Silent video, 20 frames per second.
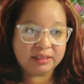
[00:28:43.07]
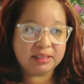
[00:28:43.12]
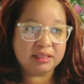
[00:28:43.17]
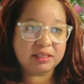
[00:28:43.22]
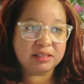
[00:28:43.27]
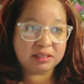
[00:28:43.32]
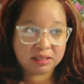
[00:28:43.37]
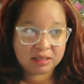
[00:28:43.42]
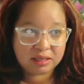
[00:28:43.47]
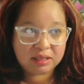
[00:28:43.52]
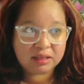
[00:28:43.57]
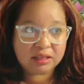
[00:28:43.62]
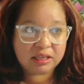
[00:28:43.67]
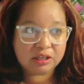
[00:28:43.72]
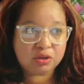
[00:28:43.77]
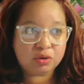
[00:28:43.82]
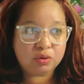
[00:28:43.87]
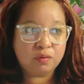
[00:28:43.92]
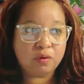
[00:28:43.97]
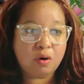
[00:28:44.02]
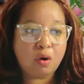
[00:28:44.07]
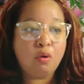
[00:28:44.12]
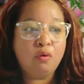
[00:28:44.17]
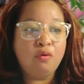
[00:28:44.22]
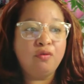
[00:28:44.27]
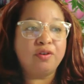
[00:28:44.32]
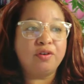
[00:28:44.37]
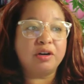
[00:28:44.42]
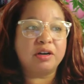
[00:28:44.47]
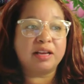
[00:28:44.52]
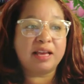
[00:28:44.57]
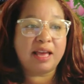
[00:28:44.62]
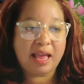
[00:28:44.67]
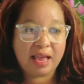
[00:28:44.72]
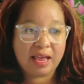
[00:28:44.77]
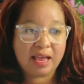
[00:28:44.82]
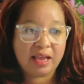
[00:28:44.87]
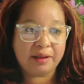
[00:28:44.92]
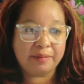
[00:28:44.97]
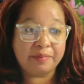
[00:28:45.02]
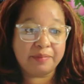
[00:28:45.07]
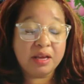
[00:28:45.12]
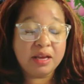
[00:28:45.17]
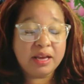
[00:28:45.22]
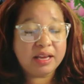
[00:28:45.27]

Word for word: to see that you overcame,